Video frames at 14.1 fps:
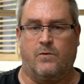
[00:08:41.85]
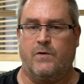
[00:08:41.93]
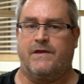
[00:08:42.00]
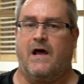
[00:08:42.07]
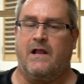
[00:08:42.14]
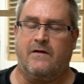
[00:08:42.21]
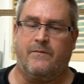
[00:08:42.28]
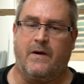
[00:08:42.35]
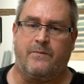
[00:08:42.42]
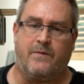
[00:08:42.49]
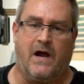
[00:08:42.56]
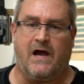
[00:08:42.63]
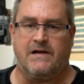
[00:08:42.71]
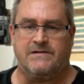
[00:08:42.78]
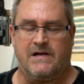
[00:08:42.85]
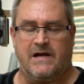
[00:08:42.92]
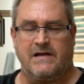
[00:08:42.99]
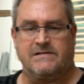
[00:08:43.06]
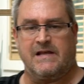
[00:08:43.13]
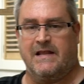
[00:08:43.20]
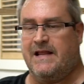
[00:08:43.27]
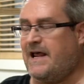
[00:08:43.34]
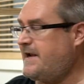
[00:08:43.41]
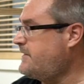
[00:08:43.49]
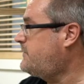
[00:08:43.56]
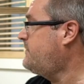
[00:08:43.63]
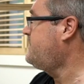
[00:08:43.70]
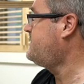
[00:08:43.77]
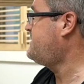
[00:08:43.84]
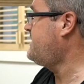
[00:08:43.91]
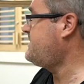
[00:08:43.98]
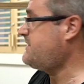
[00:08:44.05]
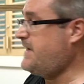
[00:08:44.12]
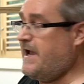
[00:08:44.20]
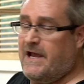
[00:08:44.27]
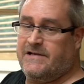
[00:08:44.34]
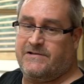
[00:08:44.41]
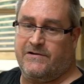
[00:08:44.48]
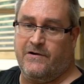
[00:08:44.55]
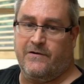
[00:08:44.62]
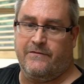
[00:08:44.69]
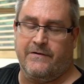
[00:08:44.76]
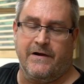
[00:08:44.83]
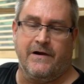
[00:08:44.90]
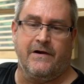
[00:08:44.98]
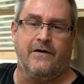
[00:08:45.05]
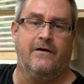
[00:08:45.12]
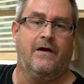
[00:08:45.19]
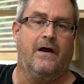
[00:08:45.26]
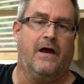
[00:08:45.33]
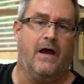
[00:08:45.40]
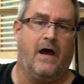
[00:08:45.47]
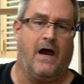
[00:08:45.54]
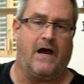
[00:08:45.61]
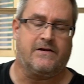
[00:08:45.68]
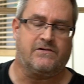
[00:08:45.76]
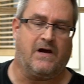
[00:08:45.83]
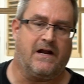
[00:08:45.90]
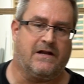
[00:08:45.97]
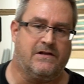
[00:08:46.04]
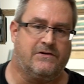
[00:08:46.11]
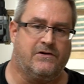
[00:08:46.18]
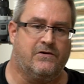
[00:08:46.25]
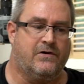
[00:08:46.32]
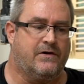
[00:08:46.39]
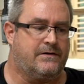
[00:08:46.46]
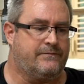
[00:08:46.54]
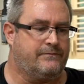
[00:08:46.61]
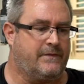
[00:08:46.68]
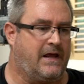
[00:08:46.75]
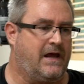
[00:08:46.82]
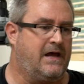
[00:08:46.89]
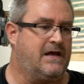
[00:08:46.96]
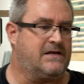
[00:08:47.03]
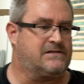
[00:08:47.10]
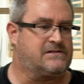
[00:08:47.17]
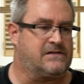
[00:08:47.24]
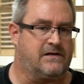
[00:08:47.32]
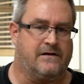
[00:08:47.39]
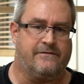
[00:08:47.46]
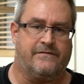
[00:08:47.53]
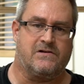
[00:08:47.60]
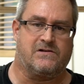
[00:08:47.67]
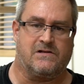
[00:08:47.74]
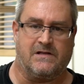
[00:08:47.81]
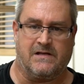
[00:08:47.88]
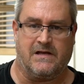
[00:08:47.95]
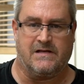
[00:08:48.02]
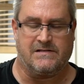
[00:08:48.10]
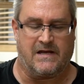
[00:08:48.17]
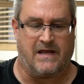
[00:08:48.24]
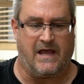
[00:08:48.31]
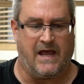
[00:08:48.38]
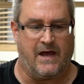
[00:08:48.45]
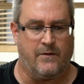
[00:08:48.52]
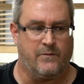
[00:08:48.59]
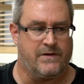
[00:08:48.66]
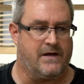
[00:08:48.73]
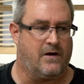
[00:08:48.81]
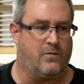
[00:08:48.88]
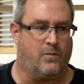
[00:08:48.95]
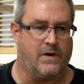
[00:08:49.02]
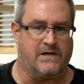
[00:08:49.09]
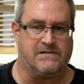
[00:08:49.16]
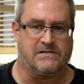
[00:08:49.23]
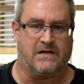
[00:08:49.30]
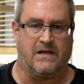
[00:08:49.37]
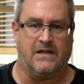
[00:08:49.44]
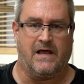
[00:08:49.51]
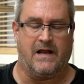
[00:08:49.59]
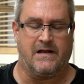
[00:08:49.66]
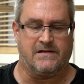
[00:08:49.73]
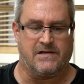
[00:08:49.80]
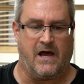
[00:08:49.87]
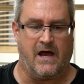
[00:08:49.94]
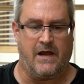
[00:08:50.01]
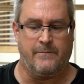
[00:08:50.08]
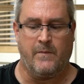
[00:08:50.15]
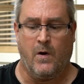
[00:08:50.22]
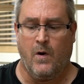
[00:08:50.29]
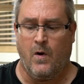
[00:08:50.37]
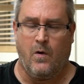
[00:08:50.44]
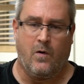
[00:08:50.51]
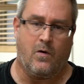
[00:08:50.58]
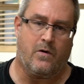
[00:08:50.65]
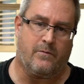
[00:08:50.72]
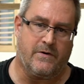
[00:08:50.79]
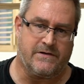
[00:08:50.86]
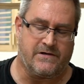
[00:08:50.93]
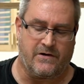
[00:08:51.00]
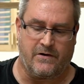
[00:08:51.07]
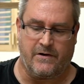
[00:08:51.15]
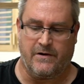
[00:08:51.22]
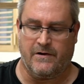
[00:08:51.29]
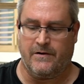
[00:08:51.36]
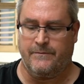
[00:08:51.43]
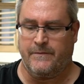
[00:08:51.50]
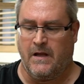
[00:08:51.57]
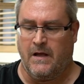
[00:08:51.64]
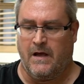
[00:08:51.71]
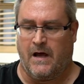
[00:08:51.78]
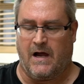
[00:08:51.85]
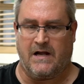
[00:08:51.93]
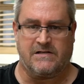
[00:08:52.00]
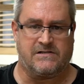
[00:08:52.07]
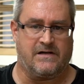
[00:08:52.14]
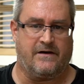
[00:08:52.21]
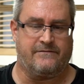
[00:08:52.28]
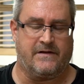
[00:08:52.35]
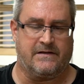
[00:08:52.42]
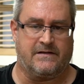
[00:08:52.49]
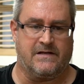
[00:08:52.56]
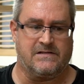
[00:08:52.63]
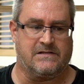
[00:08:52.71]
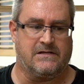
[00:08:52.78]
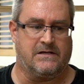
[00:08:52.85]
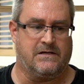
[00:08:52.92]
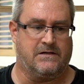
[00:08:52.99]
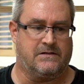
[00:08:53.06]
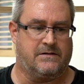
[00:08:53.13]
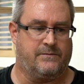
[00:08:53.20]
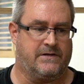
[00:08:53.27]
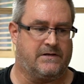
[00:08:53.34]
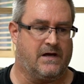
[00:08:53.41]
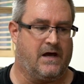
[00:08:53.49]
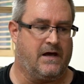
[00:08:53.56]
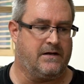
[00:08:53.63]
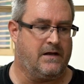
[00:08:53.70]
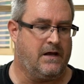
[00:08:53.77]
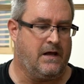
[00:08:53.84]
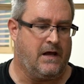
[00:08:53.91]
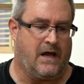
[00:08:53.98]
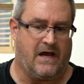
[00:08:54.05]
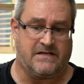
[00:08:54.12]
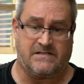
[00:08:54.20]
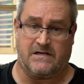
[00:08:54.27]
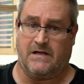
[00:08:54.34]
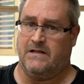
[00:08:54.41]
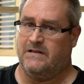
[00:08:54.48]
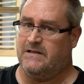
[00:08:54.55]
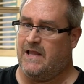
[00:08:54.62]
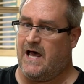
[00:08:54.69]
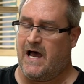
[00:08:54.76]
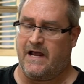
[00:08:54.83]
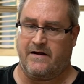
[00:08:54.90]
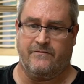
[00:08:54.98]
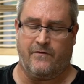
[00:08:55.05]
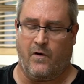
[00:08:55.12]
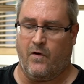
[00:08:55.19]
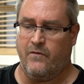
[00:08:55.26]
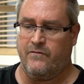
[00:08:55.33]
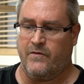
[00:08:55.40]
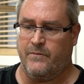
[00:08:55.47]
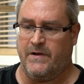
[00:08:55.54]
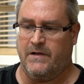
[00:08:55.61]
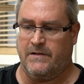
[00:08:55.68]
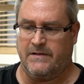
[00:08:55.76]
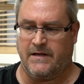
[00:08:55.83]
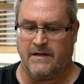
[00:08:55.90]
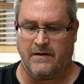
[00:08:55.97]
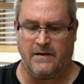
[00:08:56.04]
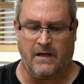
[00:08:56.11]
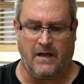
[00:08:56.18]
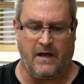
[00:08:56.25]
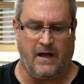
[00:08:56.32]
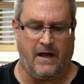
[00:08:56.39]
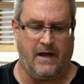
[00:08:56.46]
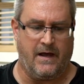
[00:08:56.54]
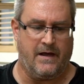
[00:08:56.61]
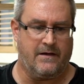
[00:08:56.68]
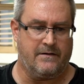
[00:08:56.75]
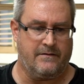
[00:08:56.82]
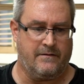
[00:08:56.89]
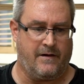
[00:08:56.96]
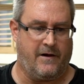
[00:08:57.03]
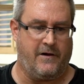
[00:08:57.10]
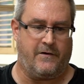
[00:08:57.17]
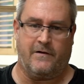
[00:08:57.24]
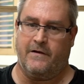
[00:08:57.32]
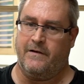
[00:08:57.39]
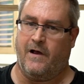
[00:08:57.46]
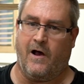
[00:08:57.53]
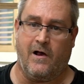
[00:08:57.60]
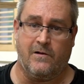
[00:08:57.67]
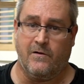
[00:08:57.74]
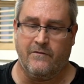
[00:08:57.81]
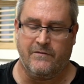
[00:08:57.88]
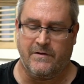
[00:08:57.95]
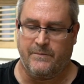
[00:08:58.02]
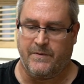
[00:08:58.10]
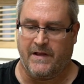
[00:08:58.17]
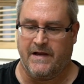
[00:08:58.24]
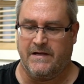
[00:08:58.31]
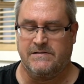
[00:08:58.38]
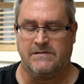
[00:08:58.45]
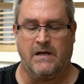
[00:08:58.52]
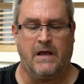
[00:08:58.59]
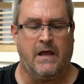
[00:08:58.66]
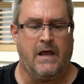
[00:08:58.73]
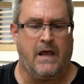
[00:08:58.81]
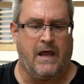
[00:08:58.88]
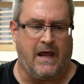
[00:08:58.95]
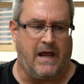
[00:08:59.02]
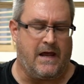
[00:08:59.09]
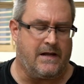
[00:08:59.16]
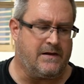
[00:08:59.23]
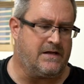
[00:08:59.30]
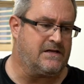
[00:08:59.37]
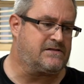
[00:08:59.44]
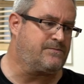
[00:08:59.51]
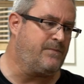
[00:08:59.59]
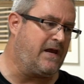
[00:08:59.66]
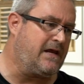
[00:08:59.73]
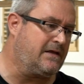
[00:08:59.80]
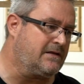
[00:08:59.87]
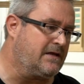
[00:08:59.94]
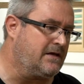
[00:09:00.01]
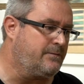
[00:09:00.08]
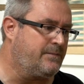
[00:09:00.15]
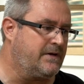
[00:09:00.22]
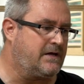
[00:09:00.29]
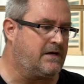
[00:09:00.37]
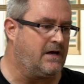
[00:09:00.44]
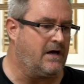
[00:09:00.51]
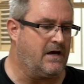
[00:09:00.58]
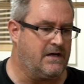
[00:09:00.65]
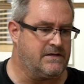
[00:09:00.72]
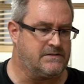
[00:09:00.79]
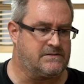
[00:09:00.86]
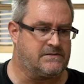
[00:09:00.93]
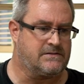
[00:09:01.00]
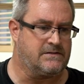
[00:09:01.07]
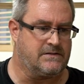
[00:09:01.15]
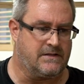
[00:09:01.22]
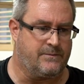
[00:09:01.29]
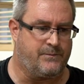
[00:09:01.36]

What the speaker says: With all of my projects, and that includes this gadget over here, I try to do it as efficiently as I can without wasting a lot of time or material on stuff that doesn't need to be done. I see a lot of overbuilding all over the place, and it's mainly because the